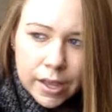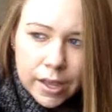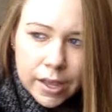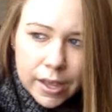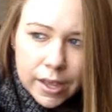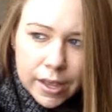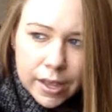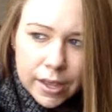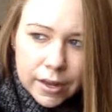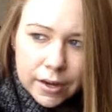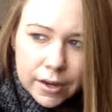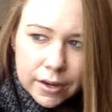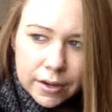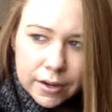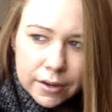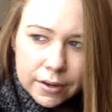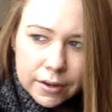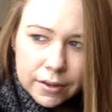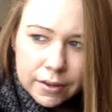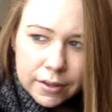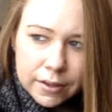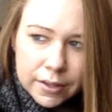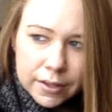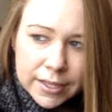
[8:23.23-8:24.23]
and
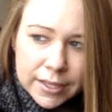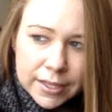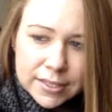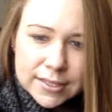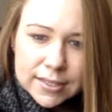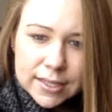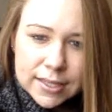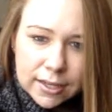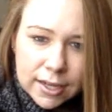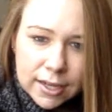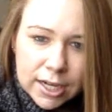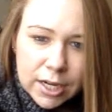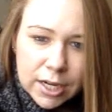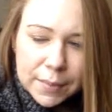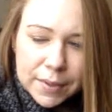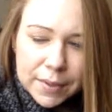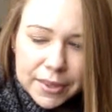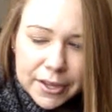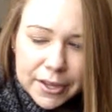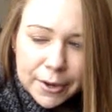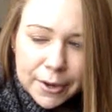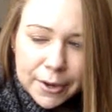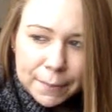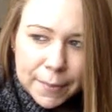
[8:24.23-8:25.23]
he's gonna
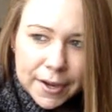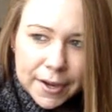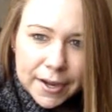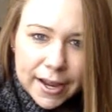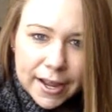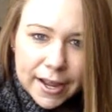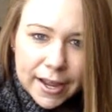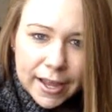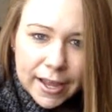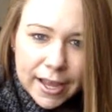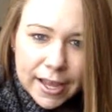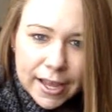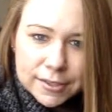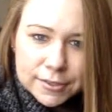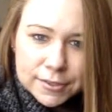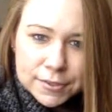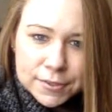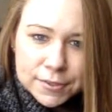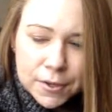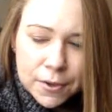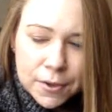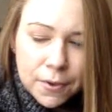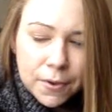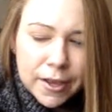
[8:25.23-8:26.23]
be there Monday again,
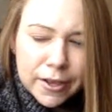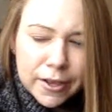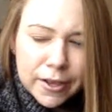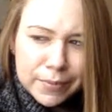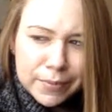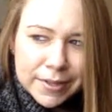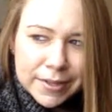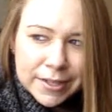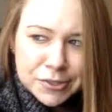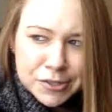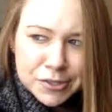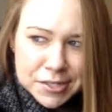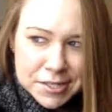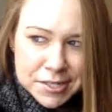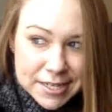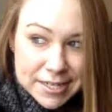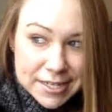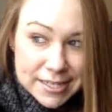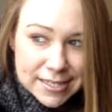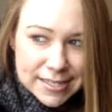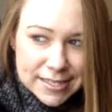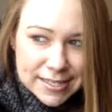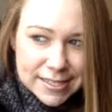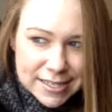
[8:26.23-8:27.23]
so it'll be
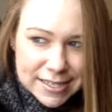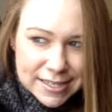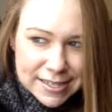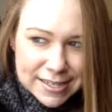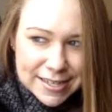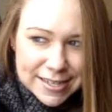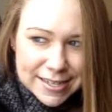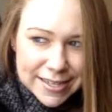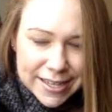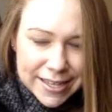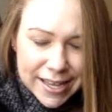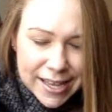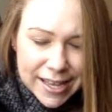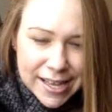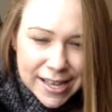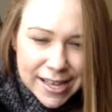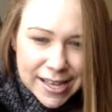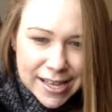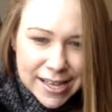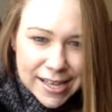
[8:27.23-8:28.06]
interesting to see